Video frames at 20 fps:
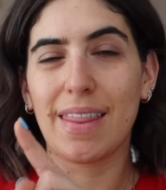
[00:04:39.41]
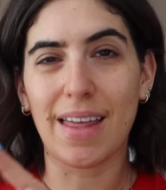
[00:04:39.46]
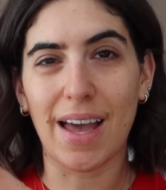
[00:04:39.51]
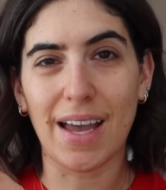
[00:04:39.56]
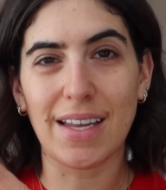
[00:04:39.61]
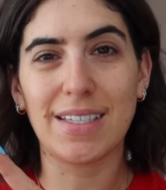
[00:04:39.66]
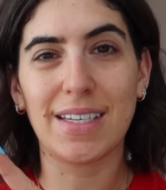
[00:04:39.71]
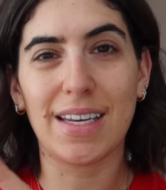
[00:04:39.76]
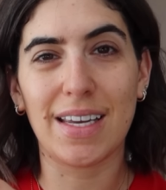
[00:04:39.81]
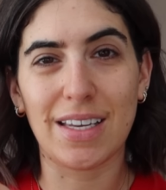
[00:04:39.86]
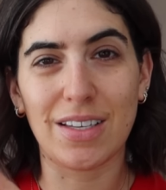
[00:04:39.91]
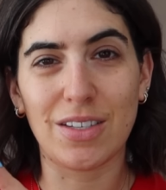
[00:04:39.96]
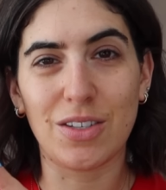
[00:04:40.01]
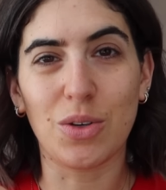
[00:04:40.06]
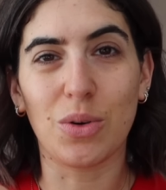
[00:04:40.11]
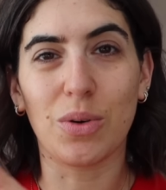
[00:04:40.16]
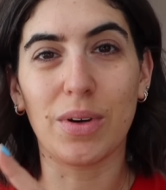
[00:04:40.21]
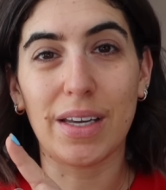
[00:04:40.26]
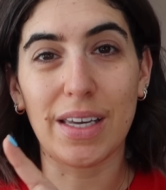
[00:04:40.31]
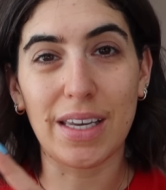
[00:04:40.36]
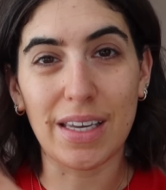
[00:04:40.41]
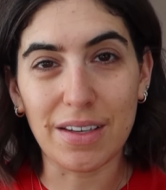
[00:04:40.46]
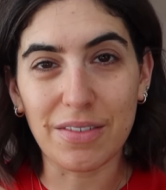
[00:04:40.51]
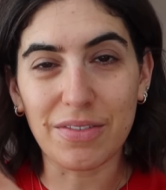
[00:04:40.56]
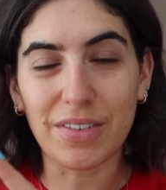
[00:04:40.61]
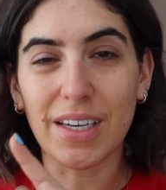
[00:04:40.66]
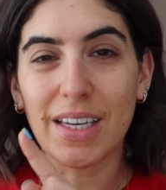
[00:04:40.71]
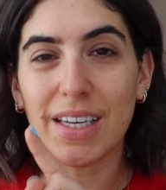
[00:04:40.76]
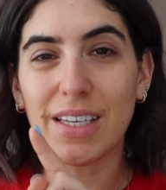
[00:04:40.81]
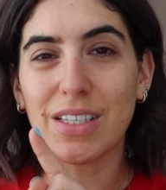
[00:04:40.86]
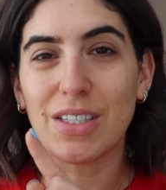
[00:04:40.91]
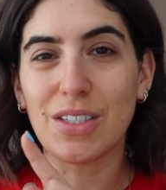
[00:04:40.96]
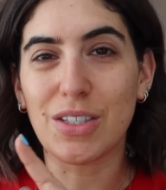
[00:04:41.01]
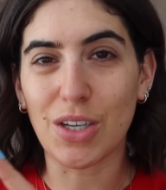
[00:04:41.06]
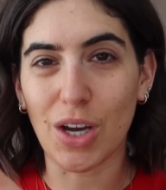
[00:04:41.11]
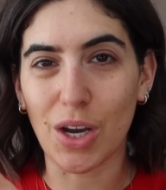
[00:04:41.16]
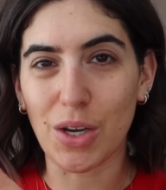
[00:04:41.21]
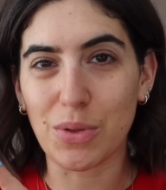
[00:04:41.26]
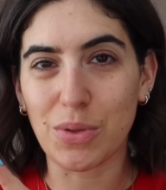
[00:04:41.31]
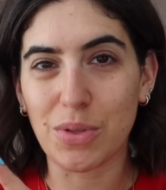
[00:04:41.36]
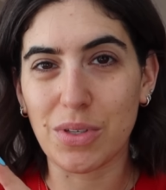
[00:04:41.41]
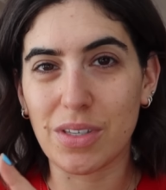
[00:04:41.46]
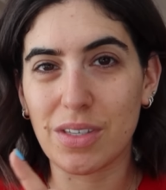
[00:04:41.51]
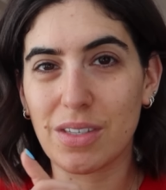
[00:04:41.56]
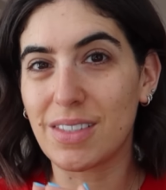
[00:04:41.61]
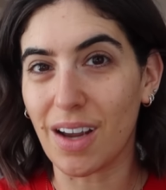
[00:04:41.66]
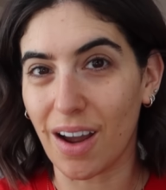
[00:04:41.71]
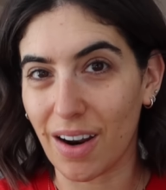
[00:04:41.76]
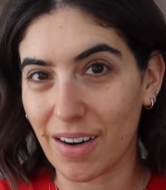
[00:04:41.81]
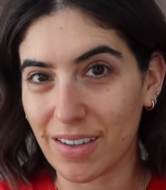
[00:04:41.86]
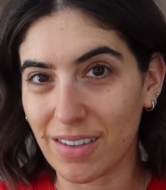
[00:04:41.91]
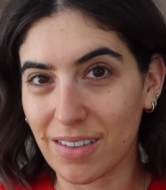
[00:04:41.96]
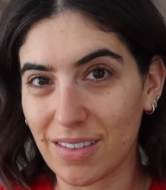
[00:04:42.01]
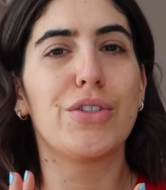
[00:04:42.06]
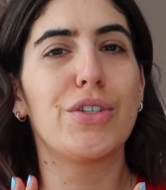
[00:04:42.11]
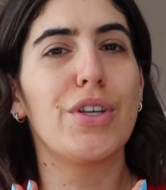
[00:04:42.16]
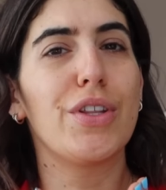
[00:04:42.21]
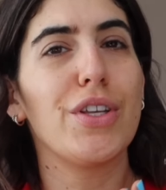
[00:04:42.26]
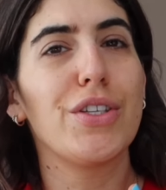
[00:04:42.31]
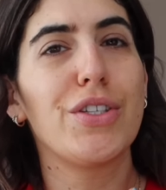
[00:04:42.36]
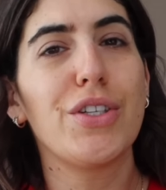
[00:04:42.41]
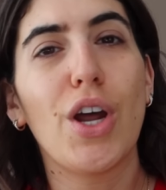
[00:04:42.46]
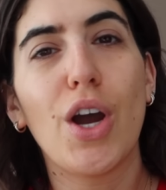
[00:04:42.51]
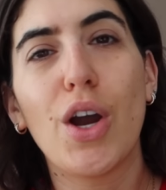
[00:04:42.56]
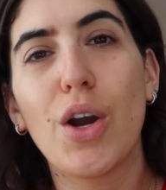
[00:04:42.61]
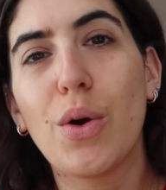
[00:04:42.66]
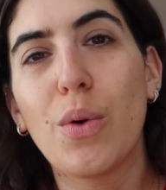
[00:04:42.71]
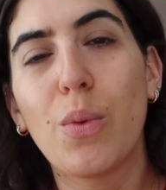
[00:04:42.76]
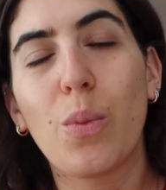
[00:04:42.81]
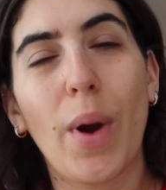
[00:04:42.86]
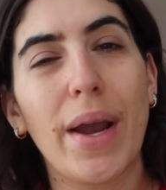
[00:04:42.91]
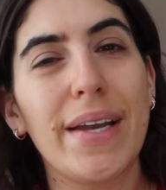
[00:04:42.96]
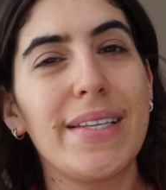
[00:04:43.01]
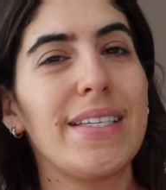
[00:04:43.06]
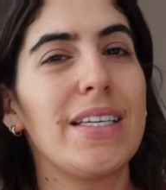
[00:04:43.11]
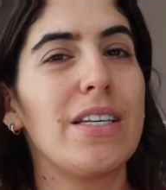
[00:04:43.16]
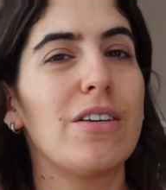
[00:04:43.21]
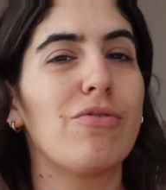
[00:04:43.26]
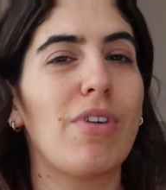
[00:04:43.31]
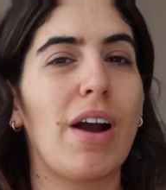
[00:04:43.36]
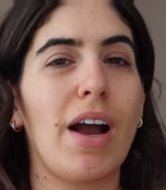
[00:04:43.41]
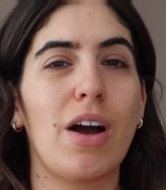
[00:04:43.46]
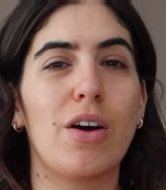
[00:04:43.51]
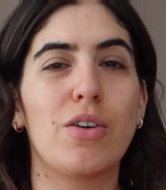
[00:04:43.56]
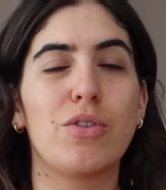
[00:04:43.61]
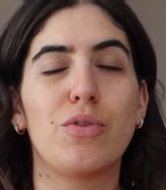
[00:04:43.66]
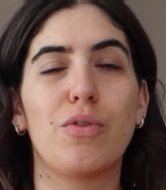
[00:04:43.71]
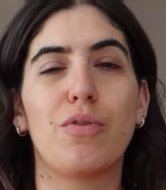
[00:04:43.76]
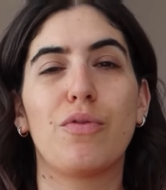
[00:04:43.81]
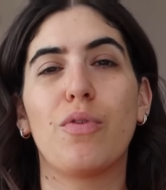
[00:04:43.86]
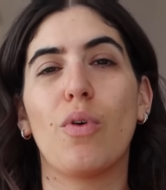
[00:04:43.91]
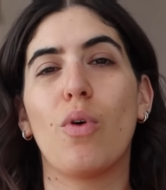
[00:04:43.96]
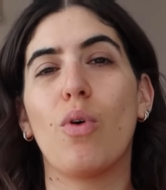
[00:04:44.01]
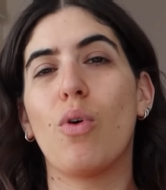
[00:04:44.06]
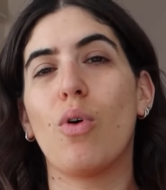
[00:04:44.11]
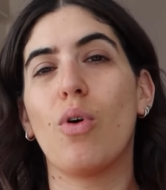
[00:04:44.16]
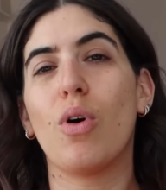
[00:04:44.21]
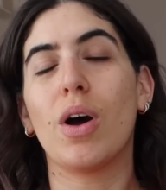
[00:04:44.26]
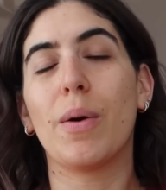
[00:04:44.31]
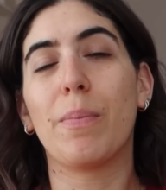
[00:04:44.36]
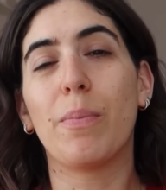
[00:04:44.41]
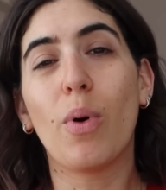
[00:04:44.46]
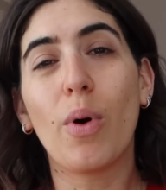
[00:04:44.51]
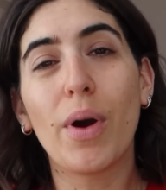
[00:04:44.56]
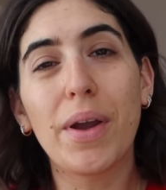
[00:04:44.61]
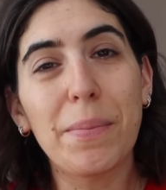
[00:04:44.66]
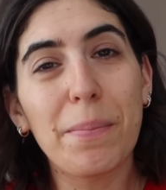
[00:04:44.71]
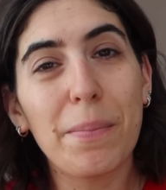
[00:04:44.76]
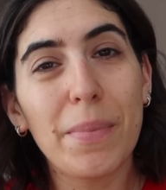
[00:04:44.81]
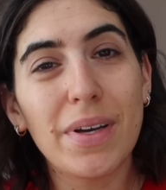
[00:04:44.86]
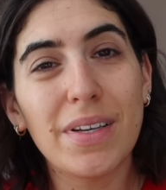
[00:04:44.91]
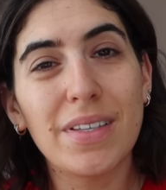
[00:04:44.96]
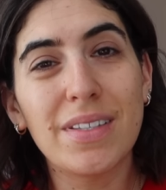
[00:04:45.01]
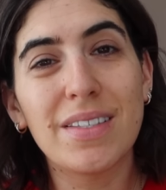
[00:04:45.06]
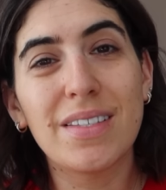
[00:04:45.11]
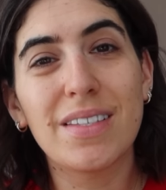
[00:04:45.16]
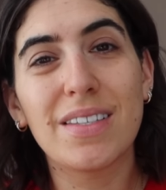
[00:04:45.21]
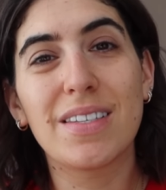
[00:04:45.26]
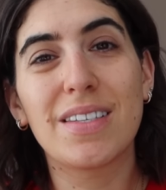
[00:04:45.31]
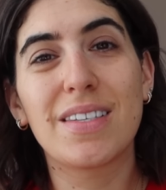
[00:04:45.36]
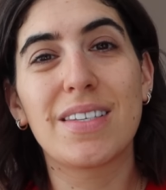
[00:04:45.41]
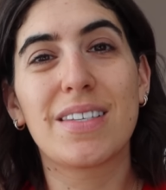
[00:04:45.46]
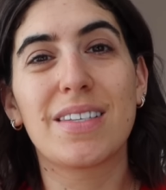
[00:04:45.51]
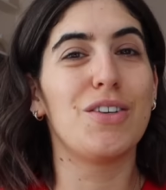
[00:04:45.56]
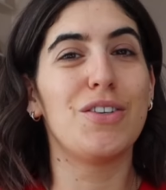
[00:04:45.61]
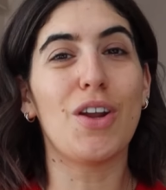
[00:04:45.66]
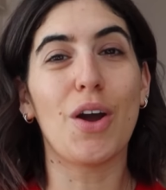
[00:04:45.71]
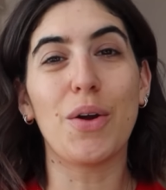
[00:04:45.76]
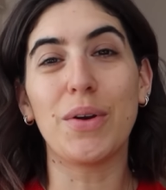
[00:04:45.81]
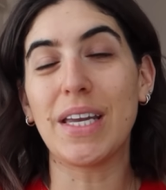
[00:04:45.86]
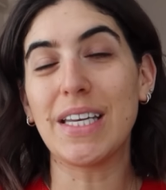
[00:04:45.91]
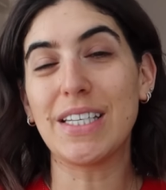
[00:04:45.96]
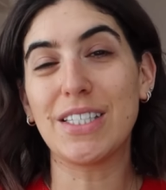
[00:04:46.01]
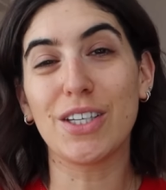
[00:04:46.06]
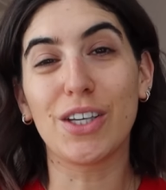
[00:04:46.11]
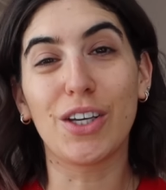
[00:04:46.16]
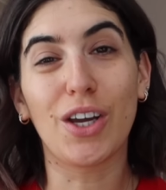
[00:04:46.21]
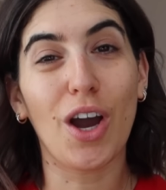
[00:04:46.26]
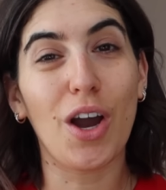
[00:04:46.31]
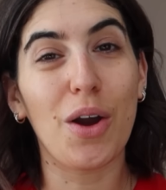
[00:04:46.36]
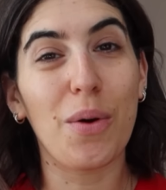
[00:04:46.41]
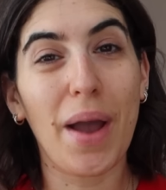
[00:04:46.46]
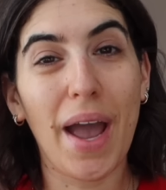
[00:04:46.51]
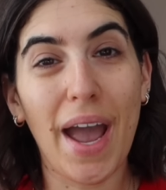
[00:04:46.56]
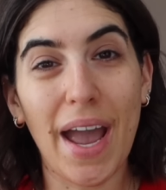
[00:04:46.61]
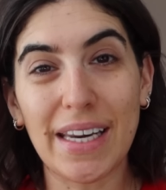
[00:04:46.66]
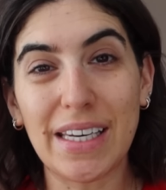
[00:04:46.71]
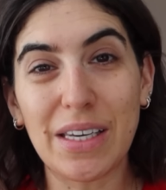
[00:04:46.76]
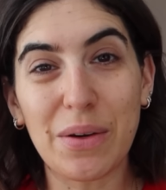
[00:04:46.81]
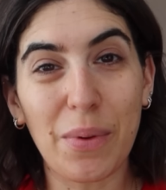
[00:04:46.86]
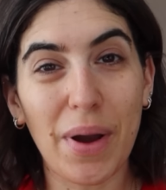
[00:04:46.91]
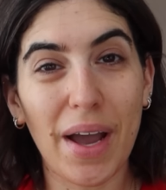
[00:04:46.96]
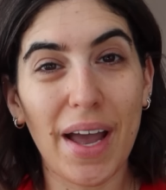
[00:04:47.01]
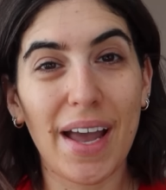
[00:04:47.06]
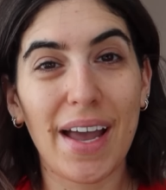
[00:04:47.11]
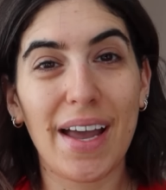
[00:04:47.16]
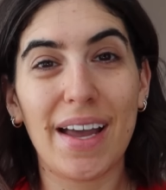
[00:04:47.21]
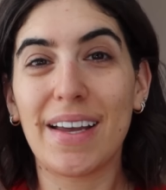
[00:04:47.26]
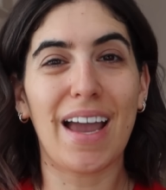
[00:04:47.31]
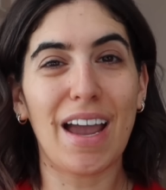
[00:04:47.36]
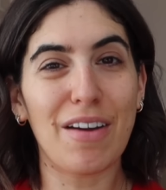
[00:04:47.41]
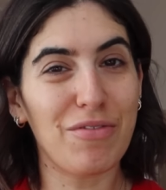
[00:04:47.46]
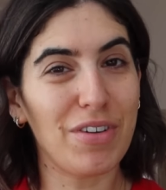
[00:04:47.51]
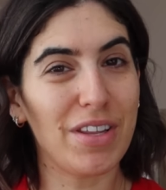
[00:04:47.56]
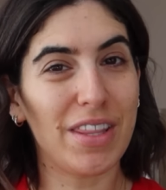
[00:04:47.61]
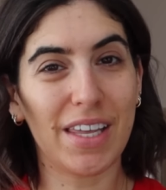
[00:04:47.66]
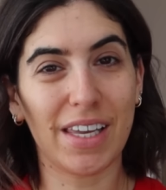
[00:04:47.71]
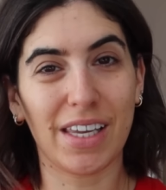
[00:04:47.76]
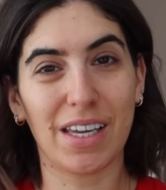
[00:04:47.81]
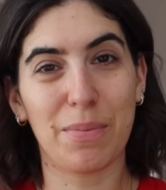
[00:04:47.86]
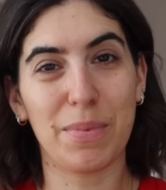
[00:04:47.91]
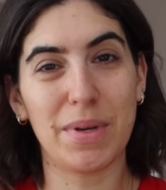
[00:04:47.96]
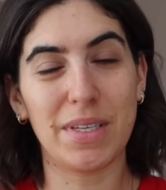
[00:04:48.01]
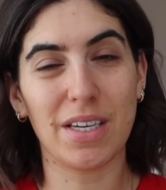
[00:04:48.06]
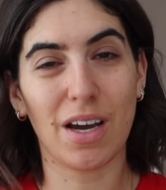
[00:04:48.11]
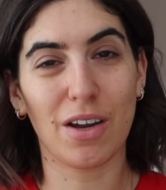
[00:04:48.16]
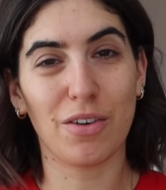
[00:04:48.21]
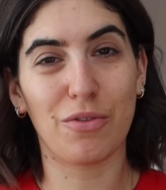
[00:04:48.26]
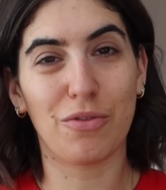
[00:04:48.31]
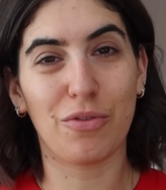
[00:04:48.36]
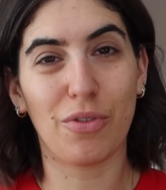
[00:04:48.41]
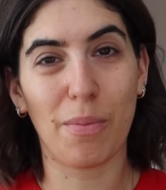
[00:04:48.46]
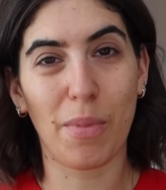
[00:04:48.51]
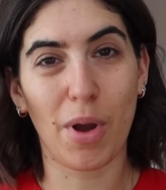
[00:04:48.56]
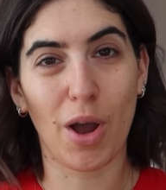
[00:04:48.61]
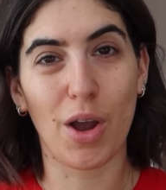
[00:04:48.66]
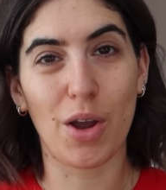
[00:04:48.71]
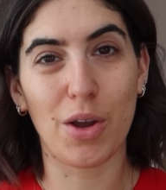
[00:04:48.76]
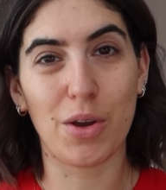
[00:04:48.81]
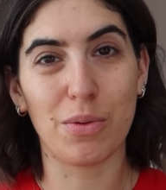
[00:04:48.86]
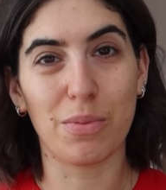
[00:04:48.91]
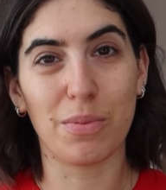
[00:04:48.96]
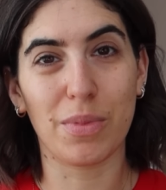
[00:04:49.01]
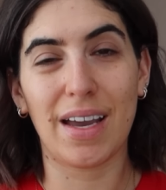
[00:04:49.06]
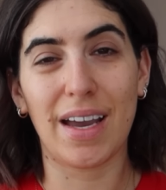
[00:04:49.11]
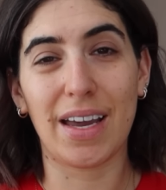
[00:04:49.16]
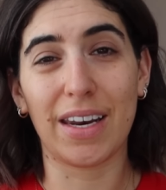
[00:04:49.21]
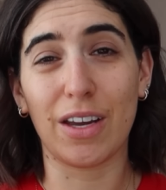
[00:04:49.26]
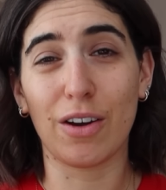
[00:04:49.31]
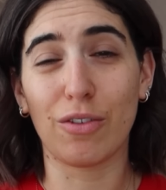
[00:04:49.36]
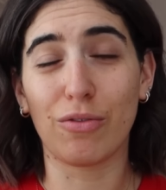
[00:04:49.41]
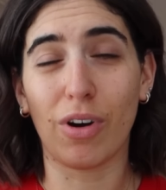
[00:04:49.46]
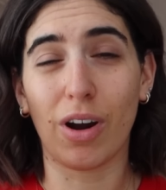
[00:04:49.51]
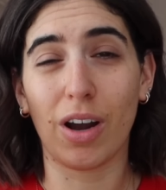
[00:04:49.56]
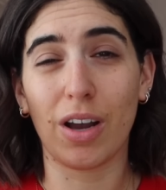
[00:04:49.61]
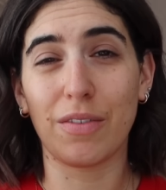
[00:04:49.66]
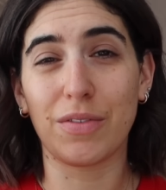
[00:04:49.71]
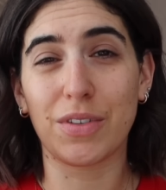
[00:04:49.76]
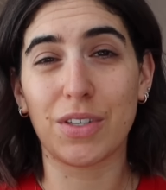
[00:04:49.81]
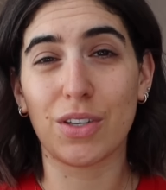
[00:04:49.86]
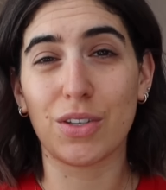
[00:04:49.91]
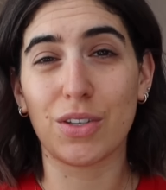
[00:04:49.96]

That is your evening dose done. So there's no waiting around for appointments, no need to go anywhere. Everything can be done from home and it arrives